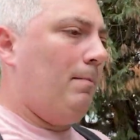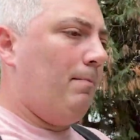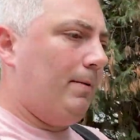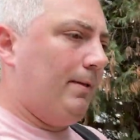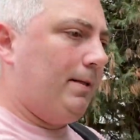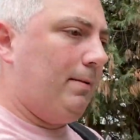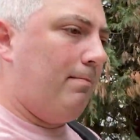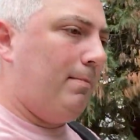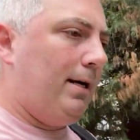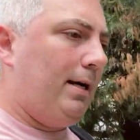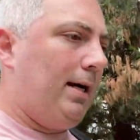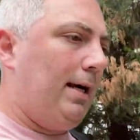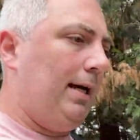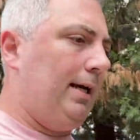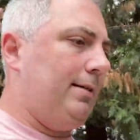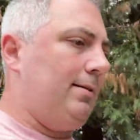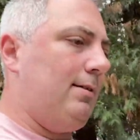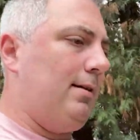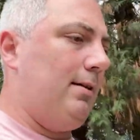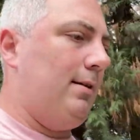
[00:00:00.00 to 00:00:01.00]
But the minute I
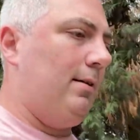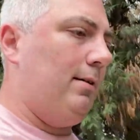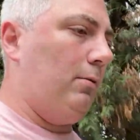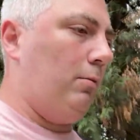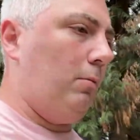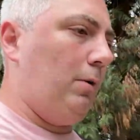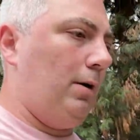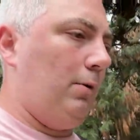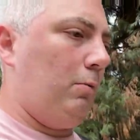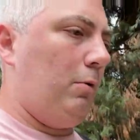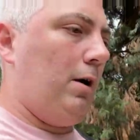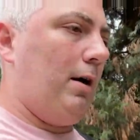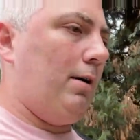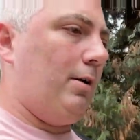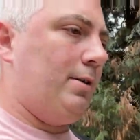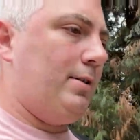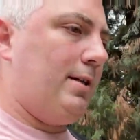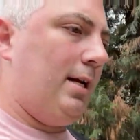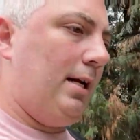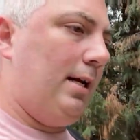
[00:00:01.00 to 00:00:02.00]
get to where
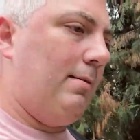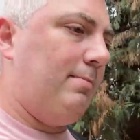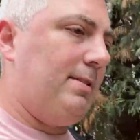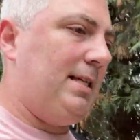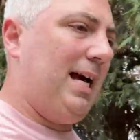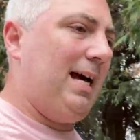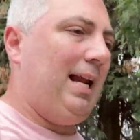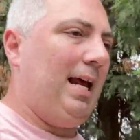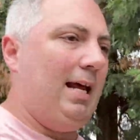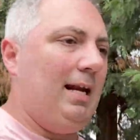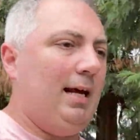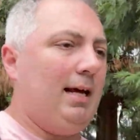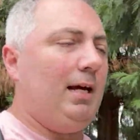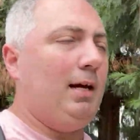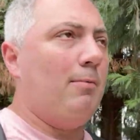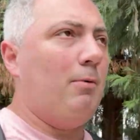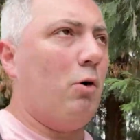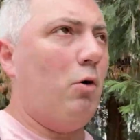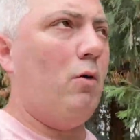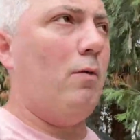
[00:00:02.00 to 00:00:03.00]
Walker Stadium's at and I
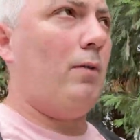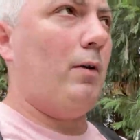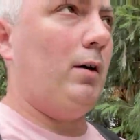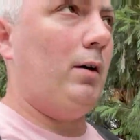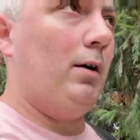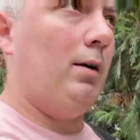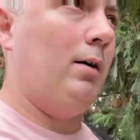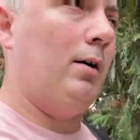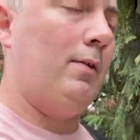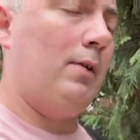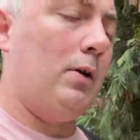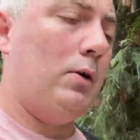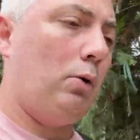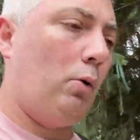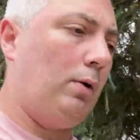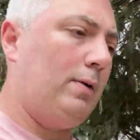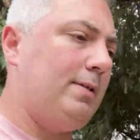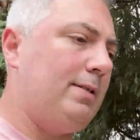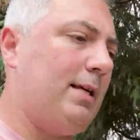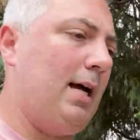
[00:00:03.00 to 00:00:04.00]
come over on the
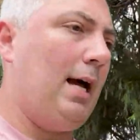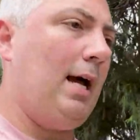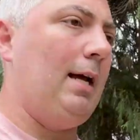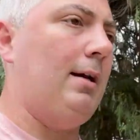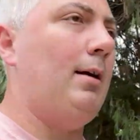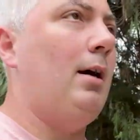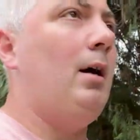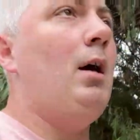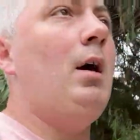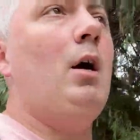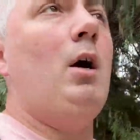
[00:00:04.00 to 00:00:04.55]
north side